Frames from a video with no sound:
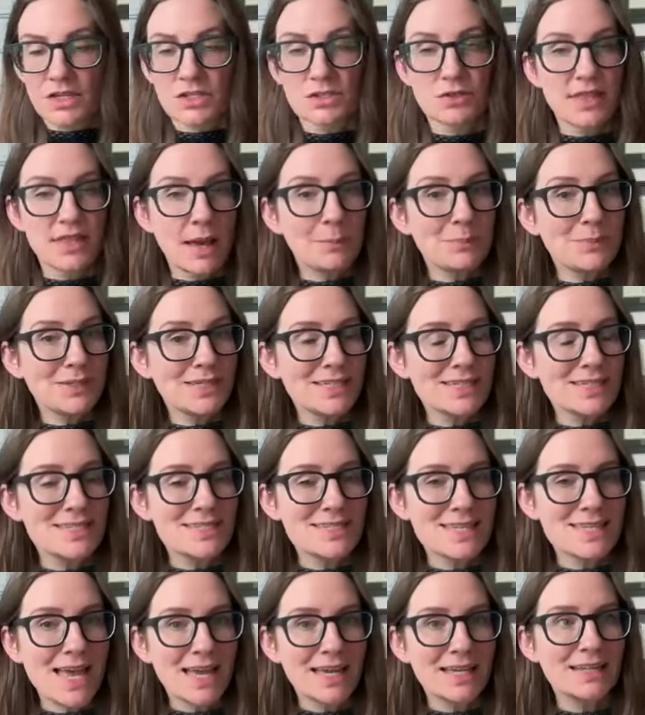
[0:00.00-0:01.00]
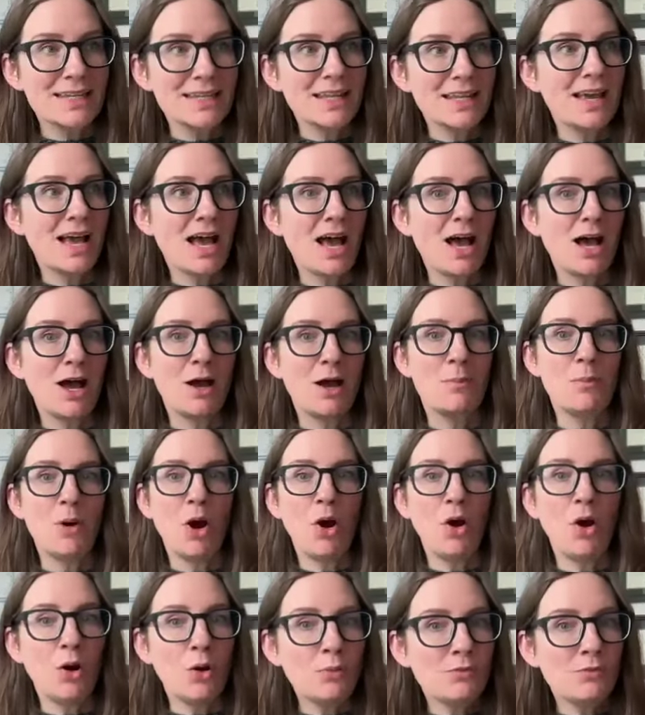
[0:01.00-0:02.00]
So that being said,
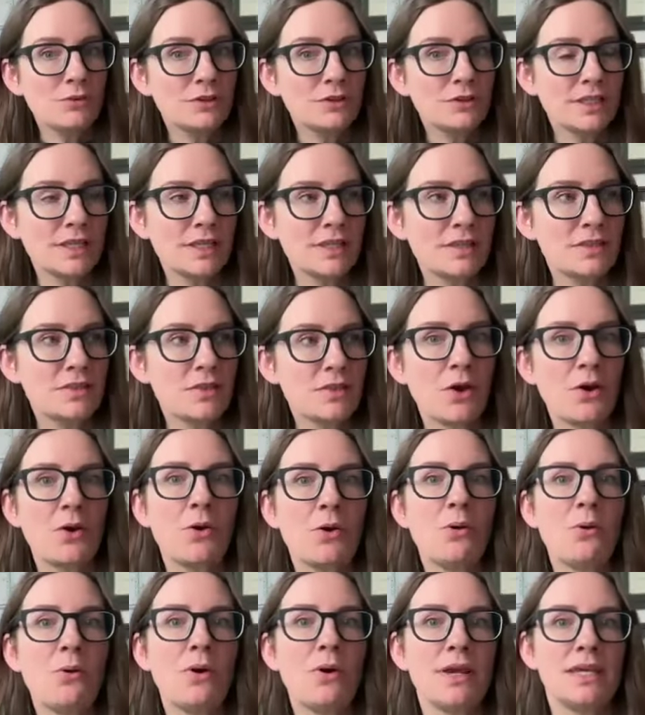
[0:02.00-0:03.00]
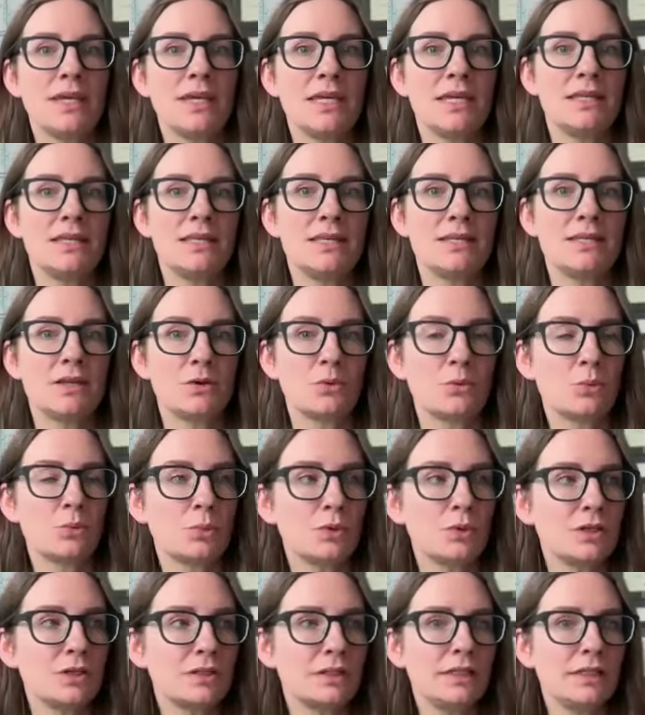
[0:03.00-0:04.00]
hopefully though, in
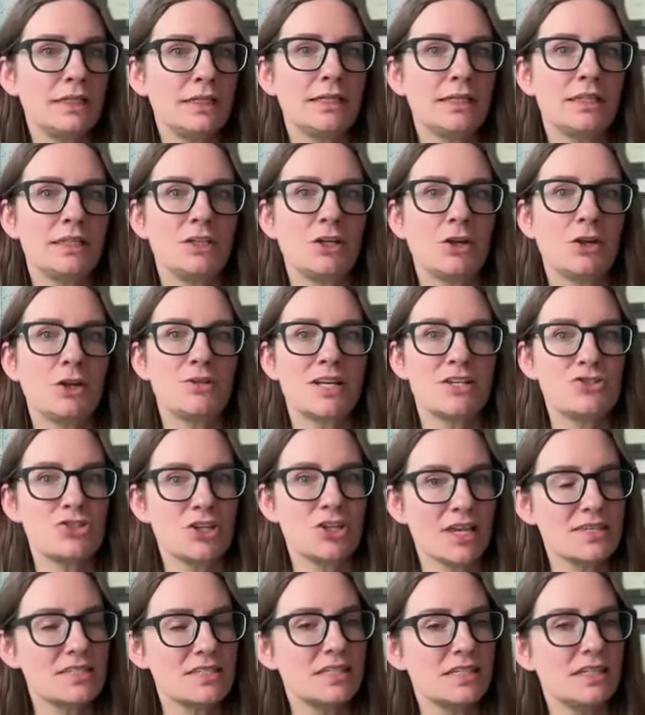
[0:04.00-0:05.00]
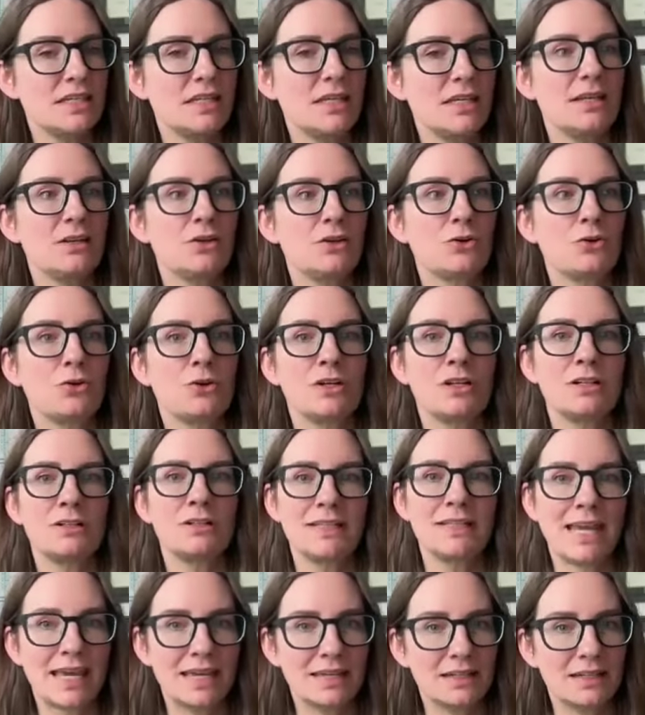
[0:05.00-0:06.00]
really, digesting,
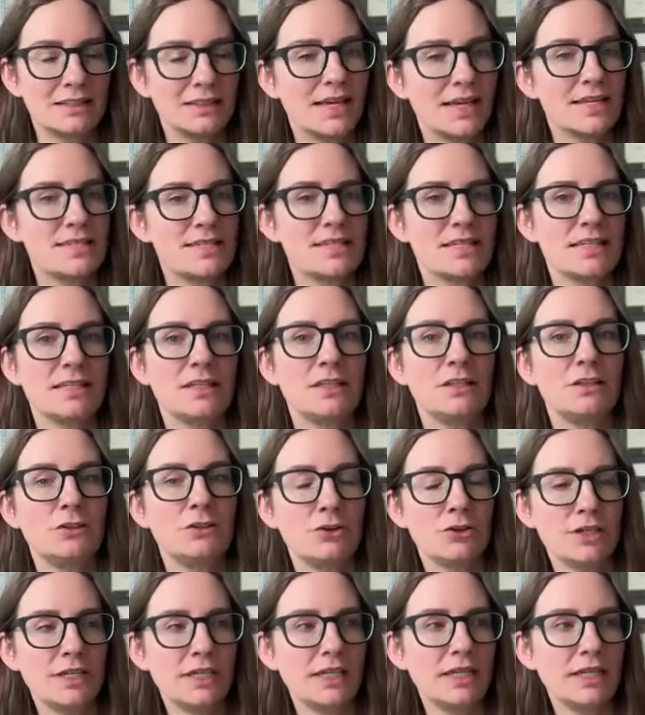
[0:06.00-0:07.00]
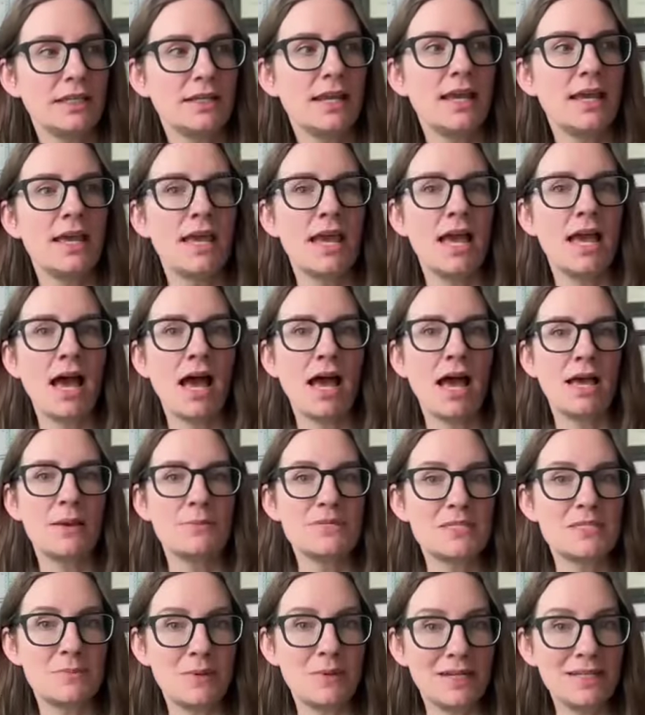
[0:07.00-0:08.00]
critically analyzing and looking
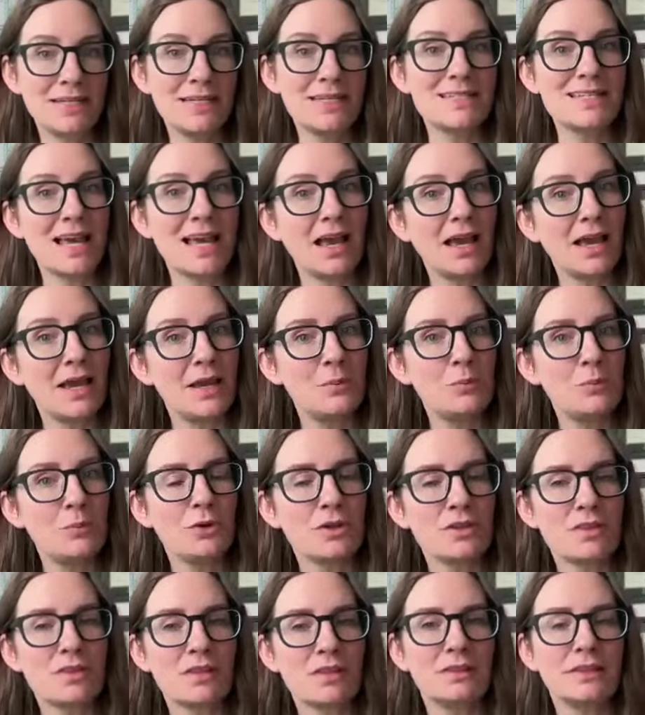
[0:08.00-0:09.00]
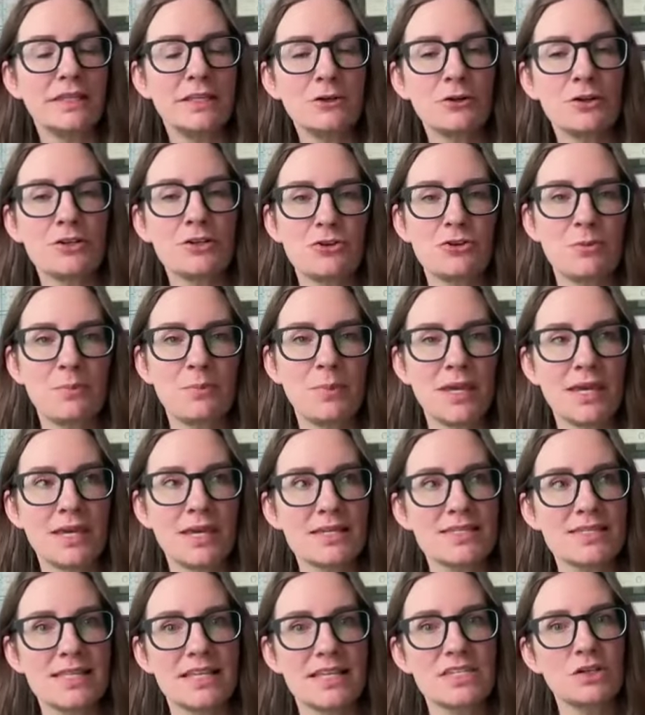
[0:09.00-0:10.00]
and spending time with a literature
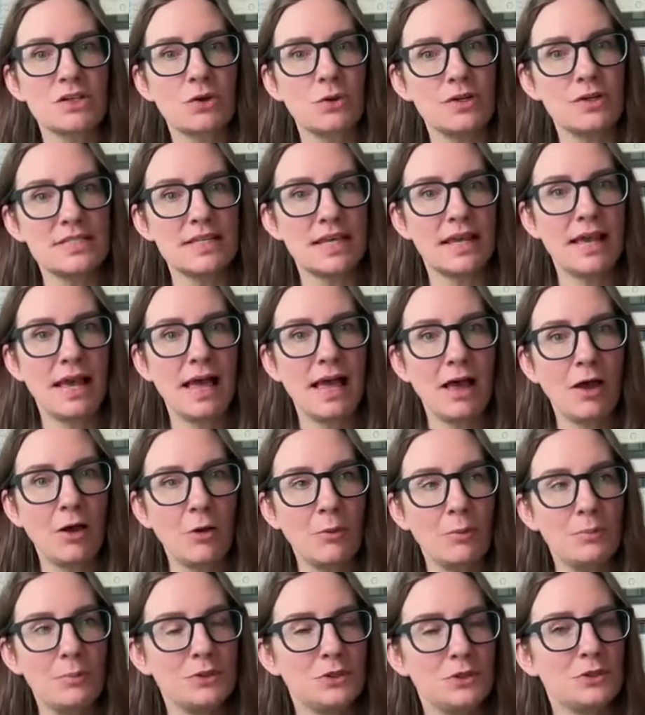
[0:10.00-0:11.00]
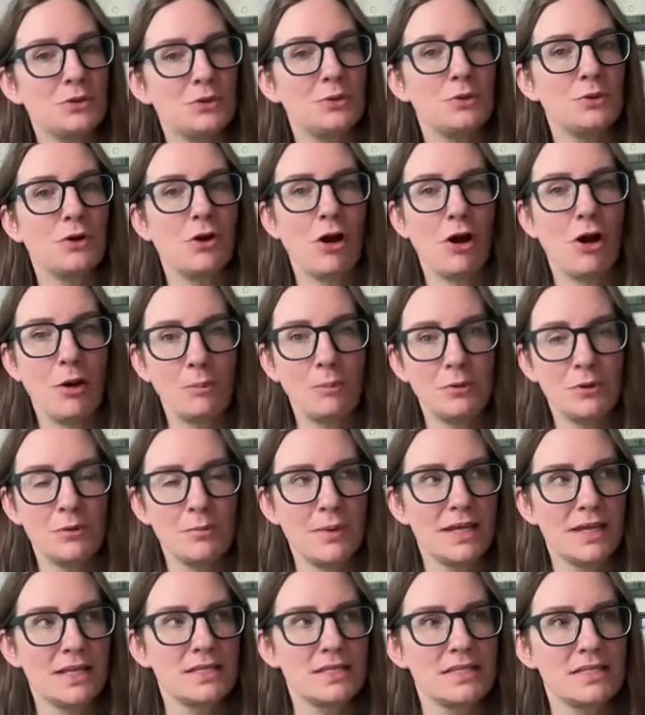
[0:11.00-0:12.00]
base, that's going to help you
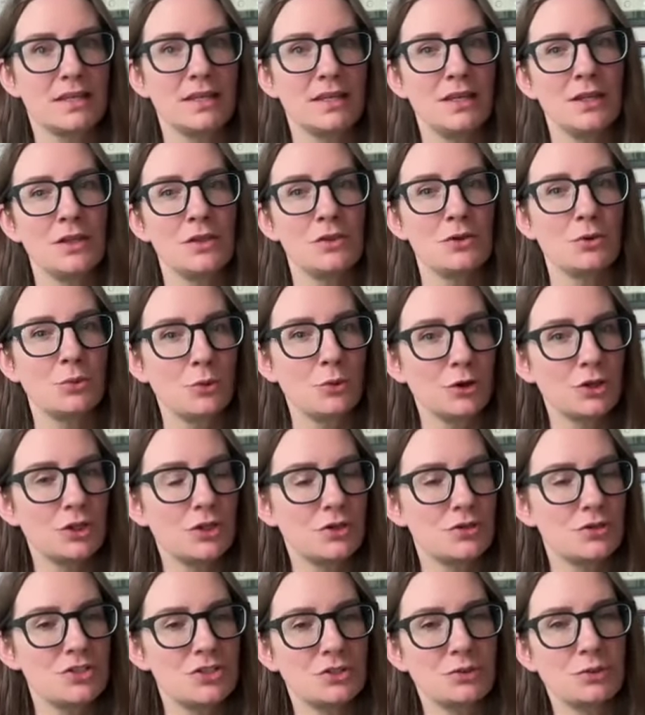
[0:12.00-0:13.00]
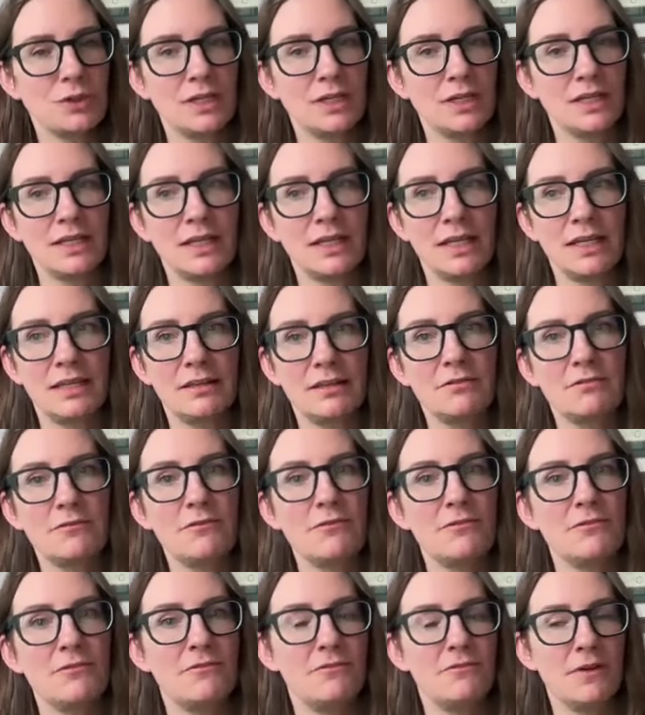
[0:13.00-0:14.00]
complement the work you're doing
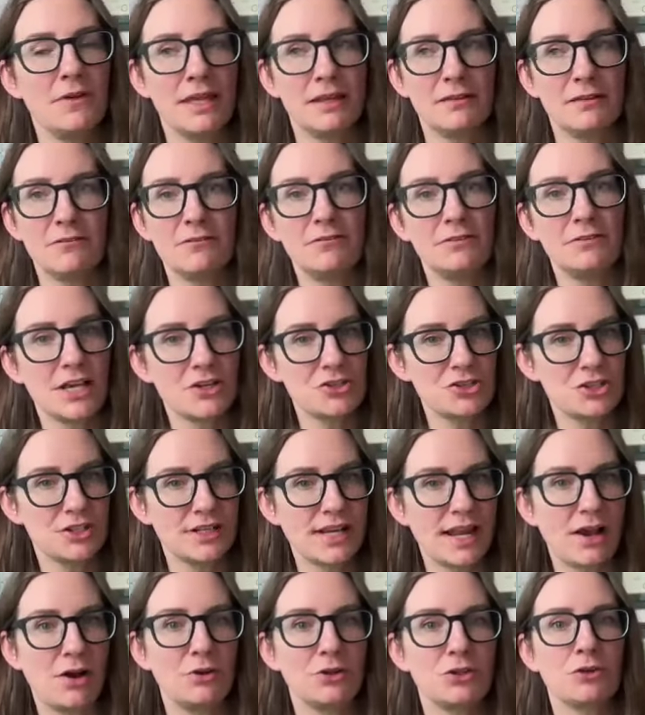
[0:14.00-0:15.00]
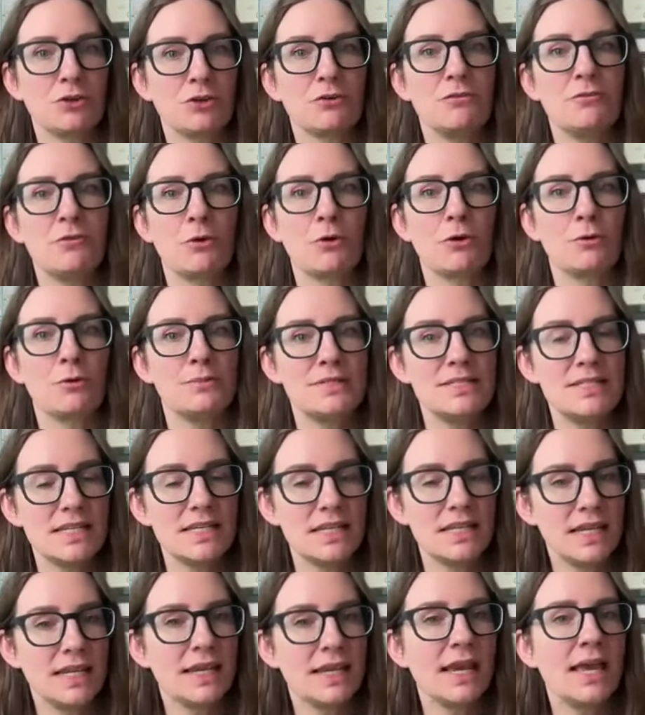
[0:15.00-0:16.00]
in fleshing out your Form
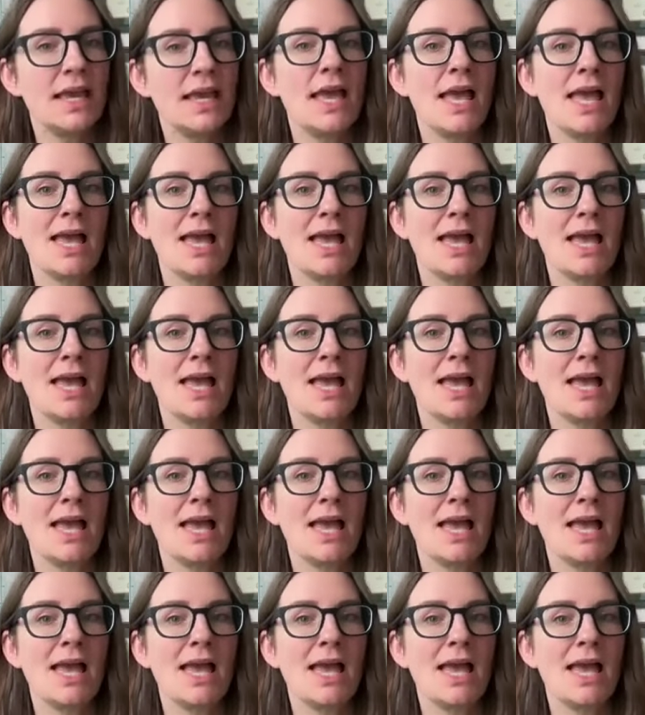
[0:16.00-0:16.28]
D,